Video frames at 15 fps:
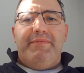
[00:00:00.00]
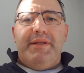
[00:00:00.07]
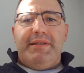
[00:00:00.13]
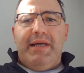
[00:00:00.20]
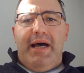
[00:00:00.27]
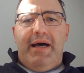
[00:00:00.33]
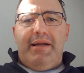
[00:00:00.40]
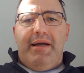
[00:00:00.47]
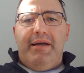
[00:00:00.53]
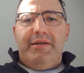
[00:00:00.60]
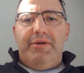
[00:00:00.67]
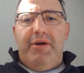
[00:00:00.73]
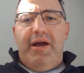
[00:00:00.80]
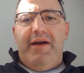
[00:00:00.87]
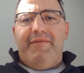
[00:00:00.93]
the data
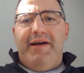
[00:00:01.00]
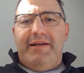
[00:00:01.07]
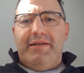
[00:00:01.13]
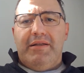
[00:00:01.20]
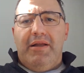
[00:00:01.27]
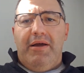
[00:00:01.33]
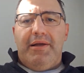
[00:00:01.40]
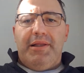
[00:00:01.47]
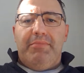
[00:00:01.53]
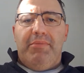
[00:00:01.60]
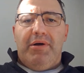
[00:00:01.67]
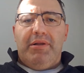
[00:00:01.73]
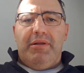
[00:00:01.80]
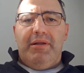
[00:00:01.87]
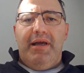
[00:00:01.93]
you have underlying the
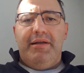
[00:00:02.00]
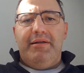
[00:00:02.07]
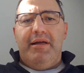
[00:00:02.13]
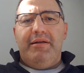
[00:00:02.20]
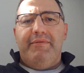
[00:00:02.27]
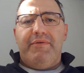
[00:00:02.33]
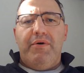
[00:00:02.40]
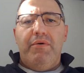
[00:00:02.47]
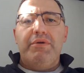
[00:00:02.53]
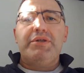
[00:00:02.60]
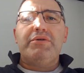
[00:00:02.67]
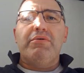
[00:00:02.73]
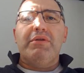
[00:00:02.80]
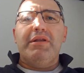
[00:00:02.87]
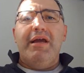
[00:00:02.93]
model and of course,
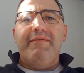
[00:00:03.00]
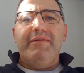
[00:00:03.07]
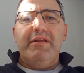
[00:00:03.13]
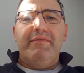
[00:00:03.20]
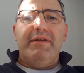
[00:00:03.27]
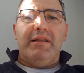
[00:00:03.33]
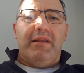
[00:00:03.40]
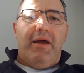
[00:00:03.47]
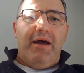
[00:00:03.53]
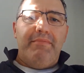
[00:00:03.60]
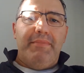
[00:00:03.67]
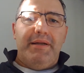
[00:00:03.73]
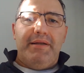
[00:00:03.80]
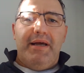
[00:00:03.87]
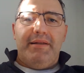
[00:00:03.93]
your level of
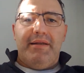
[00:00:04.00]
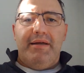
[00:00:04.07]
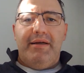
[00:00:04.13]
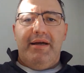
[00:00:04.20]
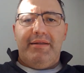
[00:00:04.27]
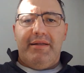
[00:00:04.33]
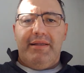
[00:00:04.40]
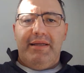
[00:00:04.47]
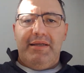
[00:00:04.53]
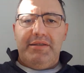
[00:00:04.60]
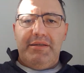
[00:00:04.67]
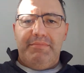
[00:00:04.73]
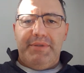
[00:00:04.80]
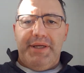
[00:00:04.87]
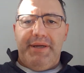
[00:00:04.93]
alignment as a
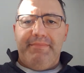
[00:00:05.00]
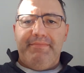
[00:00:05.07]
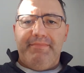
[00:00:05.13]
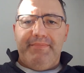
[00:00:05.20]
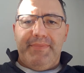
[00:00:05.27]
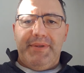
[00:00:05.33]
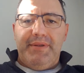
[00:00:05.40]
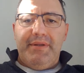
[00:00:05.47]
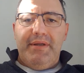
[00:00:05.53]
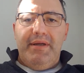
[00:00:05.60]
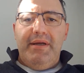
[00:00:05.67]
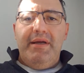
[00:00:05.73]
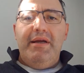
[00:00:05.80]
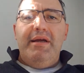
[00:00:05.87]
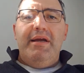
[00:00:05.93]
leadership team.
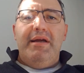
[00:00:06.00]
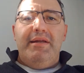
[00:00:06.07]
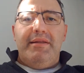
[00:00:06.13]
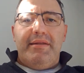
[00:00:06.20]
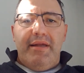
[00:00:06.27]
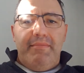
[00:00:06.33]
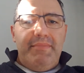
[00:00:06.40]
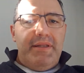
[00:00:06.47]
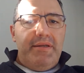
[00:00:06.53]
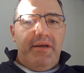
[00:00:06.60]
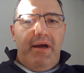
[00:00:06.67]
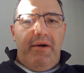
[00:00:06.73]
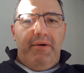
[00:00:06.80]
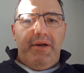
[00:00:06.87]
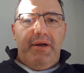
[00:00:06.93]
In some
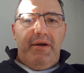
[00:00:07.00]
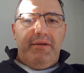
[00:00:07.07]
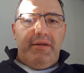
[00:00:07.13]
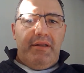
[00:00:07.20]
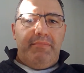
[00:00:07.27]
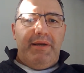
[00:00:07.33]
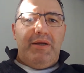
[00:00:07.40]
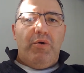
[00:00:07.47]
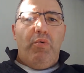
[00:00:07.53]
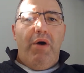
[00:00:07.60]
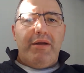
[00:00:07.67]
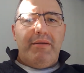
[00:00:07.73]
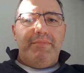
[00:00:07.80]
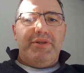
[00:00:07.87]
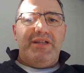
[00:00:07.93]
scenarios, it'll be
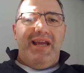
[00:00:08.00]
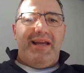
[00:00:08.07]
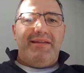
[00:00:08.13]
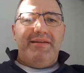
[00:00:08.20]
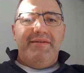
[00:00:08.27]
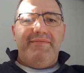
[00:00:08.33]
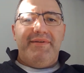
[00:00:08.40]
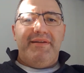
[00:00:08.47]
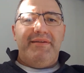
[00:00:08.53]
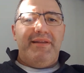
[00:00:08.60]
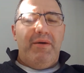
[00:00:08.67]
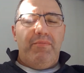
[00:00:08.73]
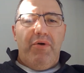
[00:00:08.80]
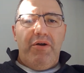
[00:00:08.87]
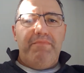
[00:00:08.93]
quite objective and there
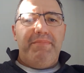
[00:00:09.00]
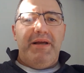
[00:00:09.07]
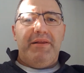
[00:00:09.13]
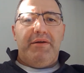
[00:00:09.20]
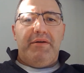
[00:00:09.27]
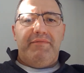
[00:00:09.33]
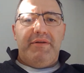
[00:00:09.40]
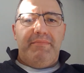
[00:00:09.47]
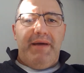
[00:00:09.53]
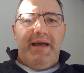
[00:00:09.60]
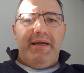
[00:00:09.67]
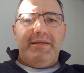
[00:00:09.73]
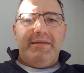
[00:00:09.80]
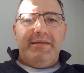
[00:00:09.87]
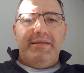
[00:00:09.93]
won't be a lot of
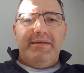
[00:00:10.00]
debate.